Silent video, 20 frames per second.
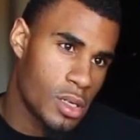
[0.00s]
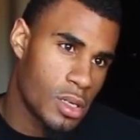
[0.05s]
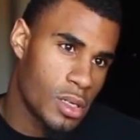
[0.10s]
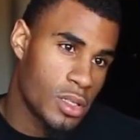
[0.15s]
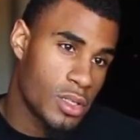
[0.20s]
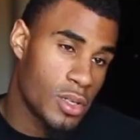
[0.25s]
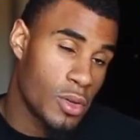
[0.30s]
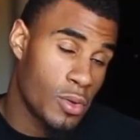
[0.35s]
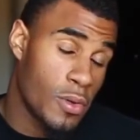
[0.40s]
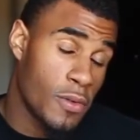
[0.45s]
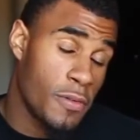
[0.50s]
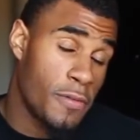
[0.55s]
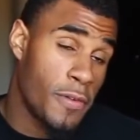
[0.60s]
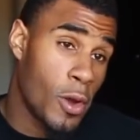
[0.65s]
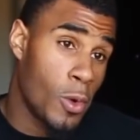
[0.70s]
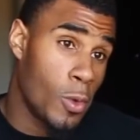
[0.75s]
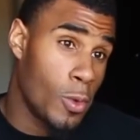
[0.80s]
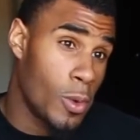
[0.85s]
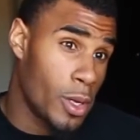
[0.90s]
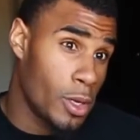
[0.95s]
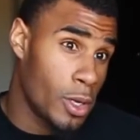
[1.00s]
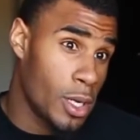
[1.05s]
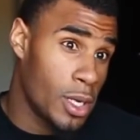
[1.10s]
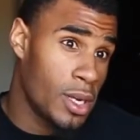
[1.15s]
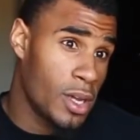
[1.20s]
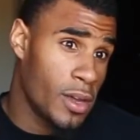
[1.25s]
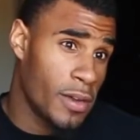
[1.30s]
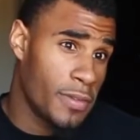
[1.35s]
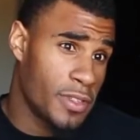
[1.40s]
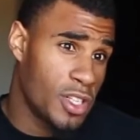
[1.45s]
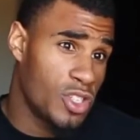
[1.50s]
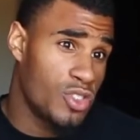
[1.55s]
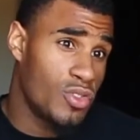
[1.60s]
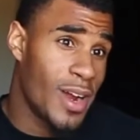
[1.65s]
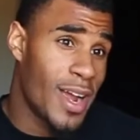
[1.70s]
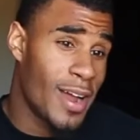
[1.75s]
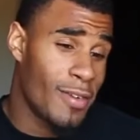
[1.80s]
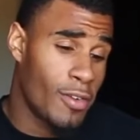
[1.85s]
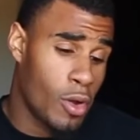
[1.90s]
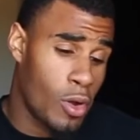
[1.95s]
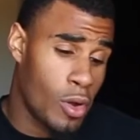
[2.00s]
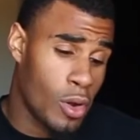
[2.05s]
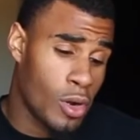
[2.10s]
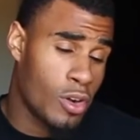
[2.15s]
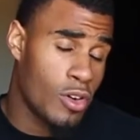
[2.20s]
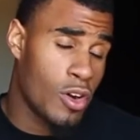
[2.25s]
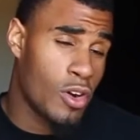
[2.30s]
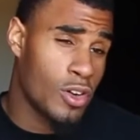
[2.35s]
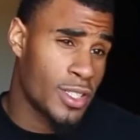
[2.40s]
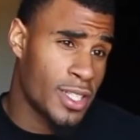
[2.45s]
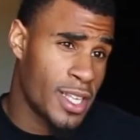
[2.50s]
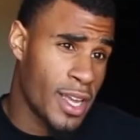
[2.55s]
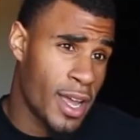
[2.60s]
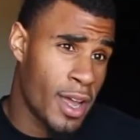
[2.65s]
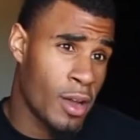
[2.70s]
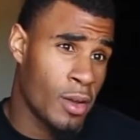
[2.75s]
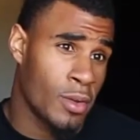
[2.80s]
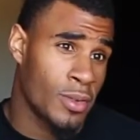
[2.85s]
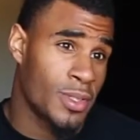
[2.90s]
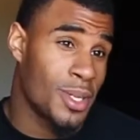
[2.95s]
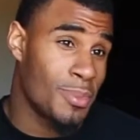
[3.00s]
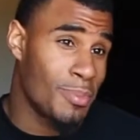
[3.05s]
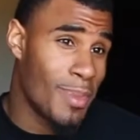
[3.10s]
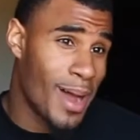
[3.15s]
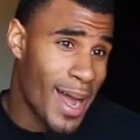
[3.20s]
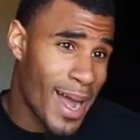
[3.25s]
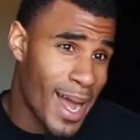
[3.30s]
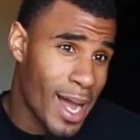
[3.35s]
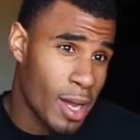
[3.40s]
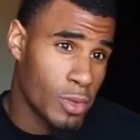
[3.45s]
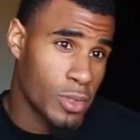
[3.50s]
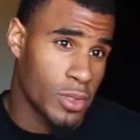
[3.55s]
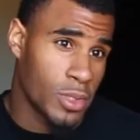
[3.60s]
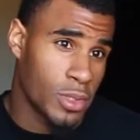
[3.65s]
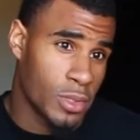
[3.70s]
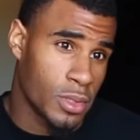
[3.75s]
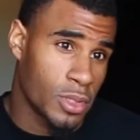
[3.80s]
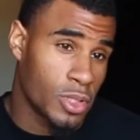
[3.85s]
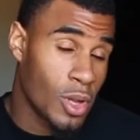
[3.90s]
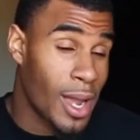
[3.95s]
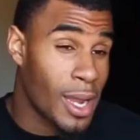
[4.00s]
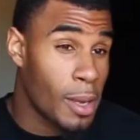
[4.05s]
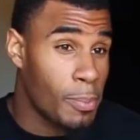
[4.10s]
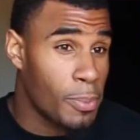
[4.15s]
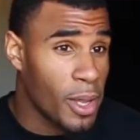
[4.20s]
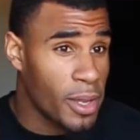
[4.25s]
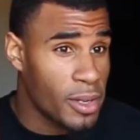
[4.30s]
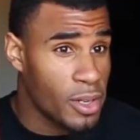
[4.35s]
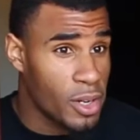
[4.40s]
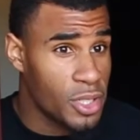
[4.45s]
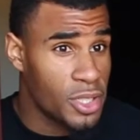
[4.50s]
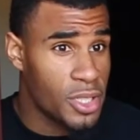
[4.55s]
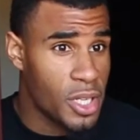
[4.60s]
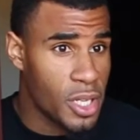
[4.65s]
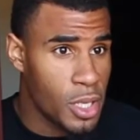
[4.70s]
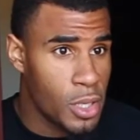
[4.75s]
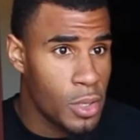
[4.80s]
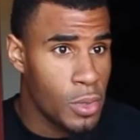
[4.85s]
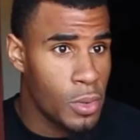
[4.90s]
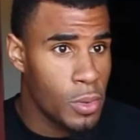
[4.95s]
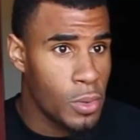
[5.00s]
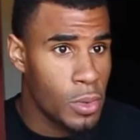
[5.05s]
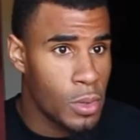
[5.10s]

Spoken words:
So you felt well enough to drive all across town to my house so I could play nurse to you?